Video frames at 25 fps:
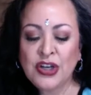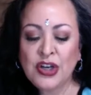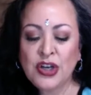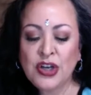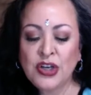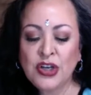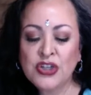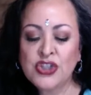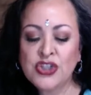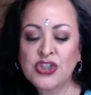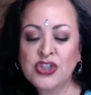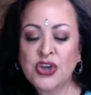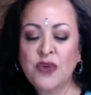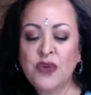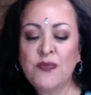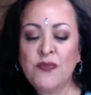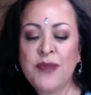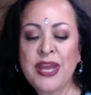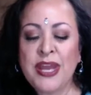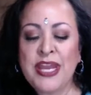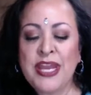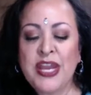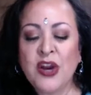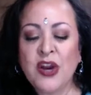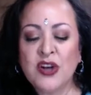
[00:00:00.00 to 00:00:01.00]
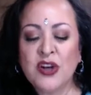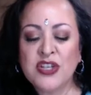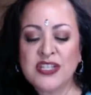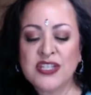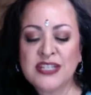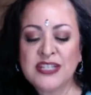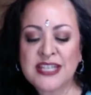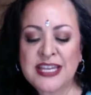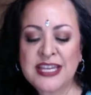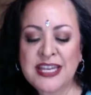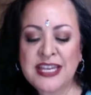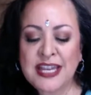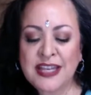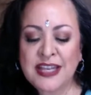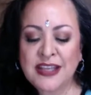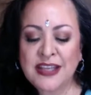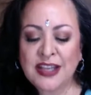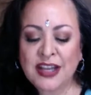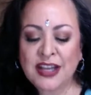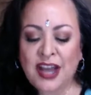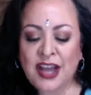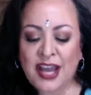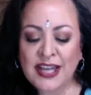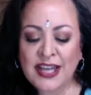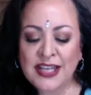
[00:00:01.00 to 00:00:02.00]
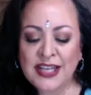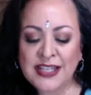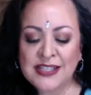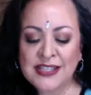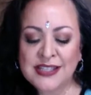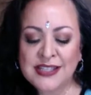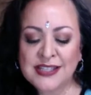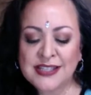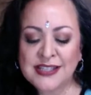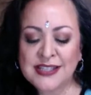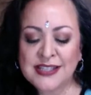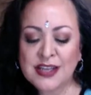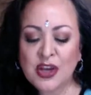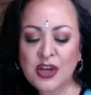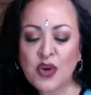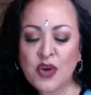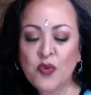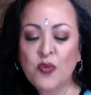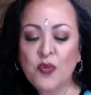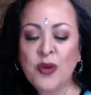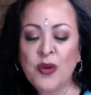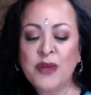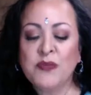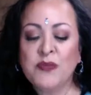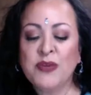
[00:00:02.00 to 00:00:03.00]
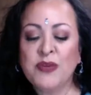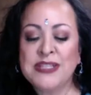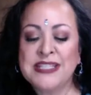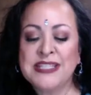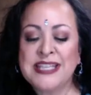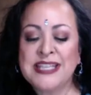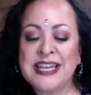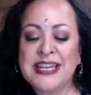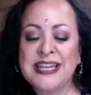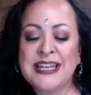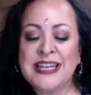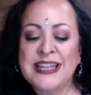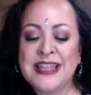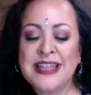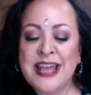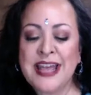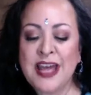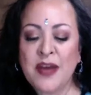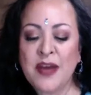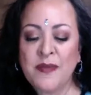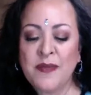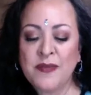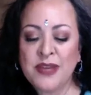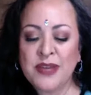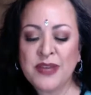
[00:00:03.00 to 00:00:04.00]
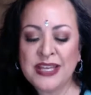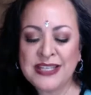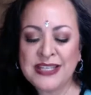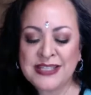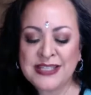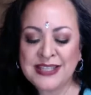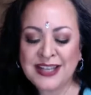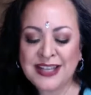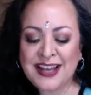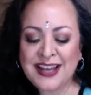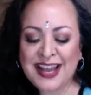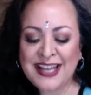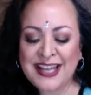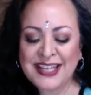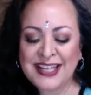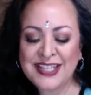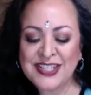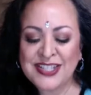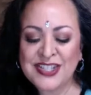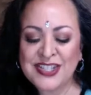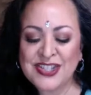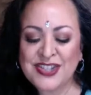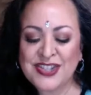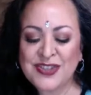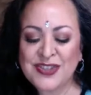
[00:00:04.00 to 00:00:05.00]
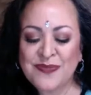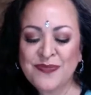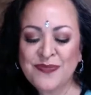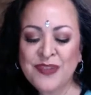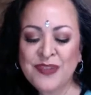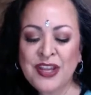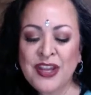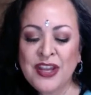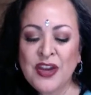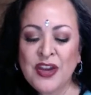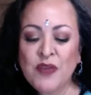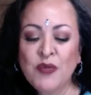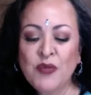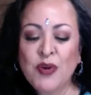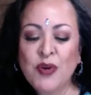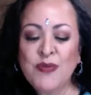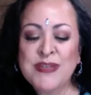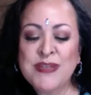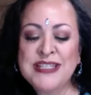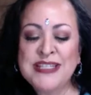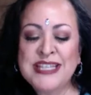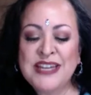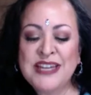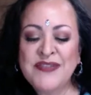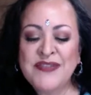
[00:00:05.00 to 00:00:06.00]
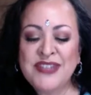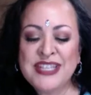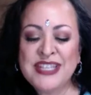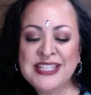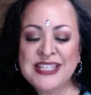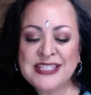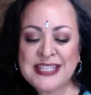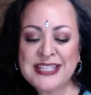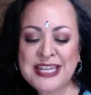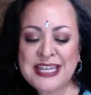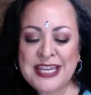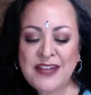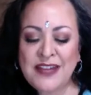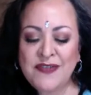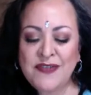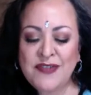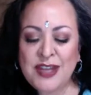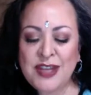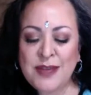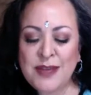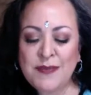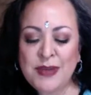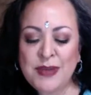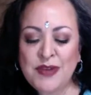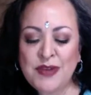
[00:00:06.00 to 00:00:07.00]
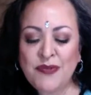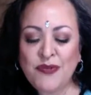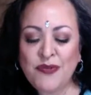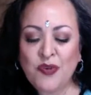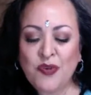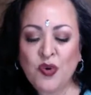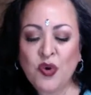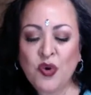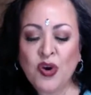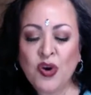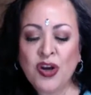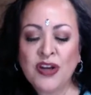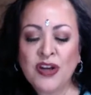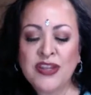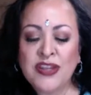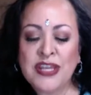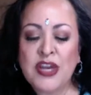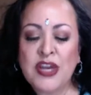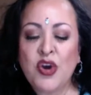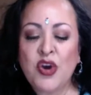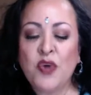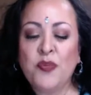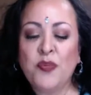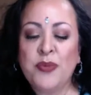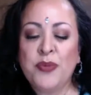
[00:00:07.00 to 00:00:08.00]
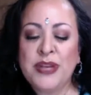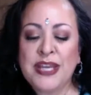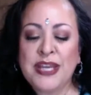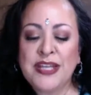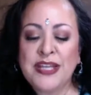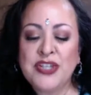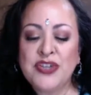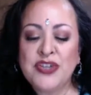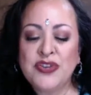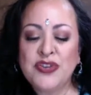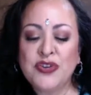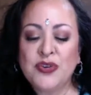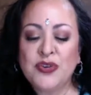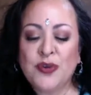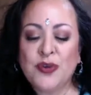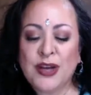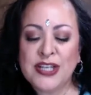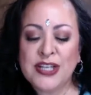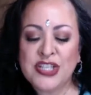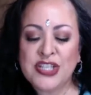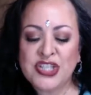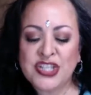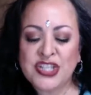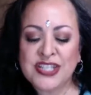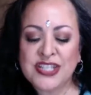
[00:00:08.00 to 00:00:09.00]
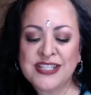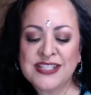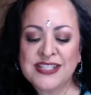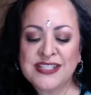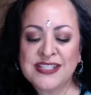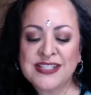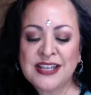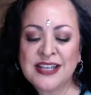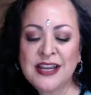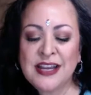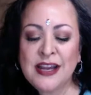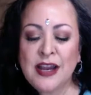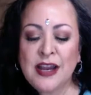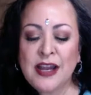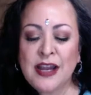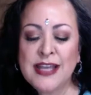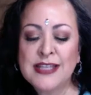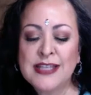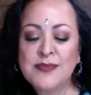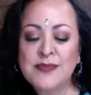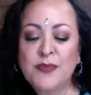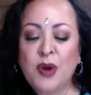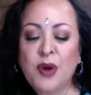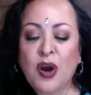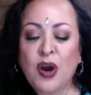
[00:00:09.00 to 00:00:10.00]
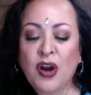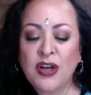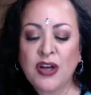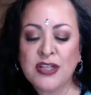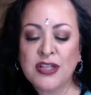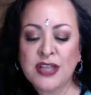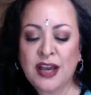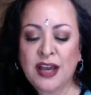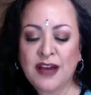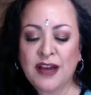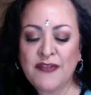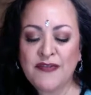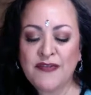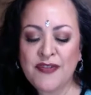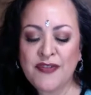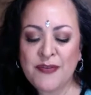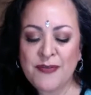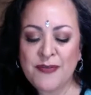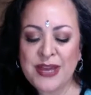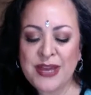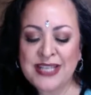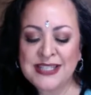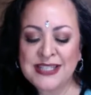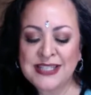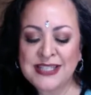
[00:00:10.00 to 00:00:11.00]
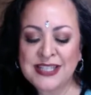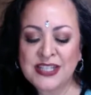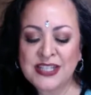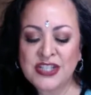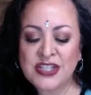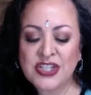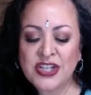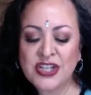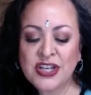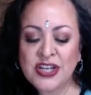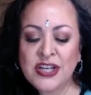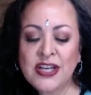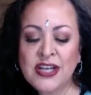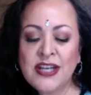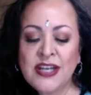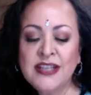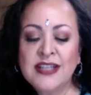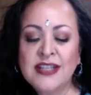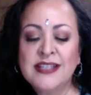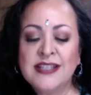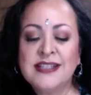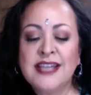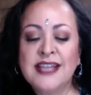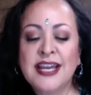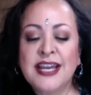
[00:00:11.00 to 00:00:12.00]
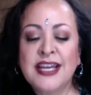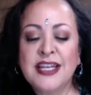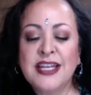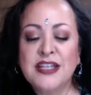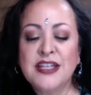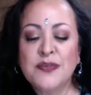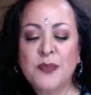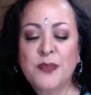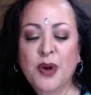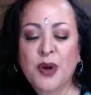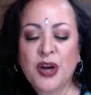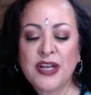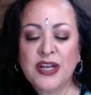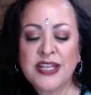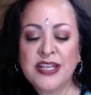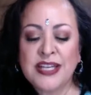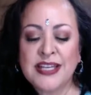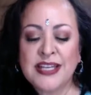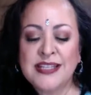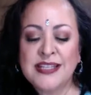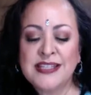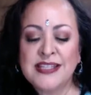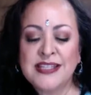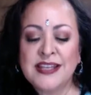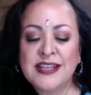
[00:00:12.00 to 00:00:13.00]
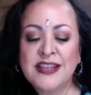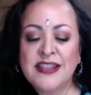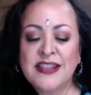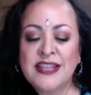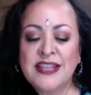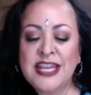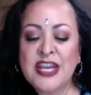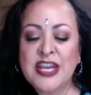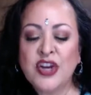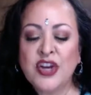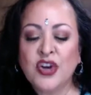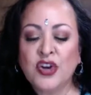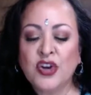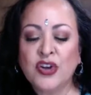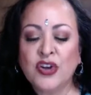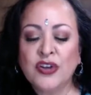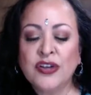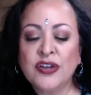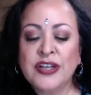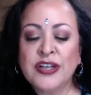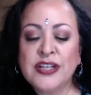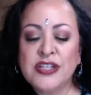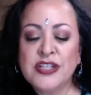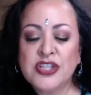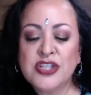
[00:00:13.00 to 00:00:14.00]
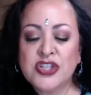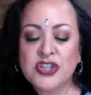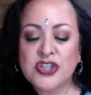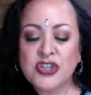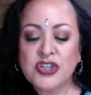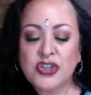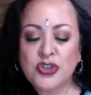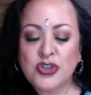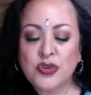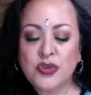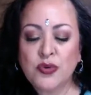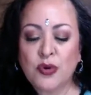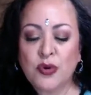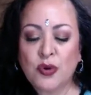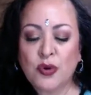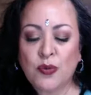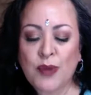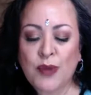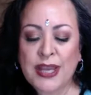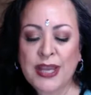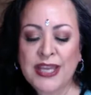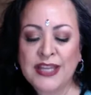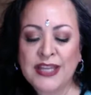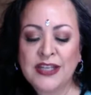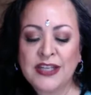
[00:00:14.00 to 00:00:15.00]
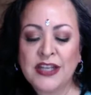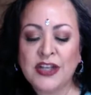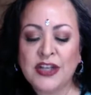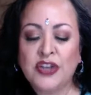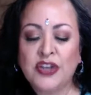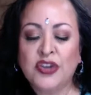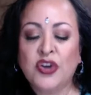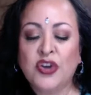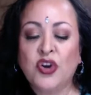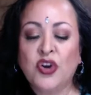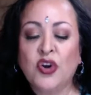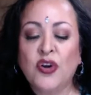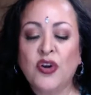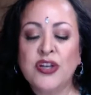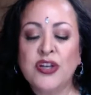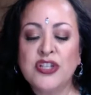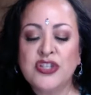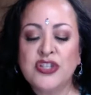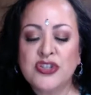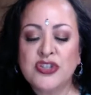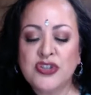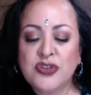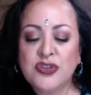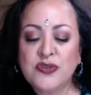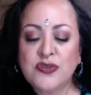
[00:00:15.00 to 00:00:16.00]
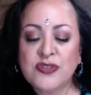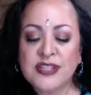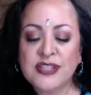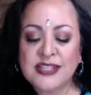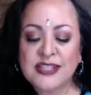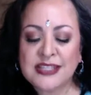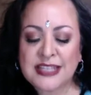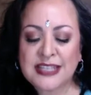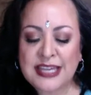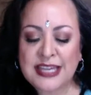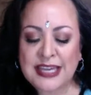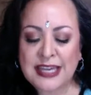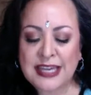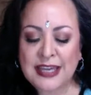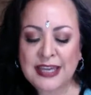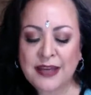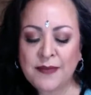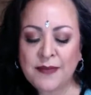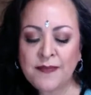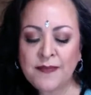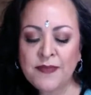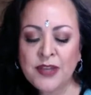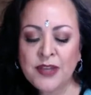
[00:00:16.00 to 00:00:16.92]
So many are seeking the guidance when what's in them is the guidance. What was given this evening before the opening to the questions is part of the message. The second part is the courage to awaken and the courage to see.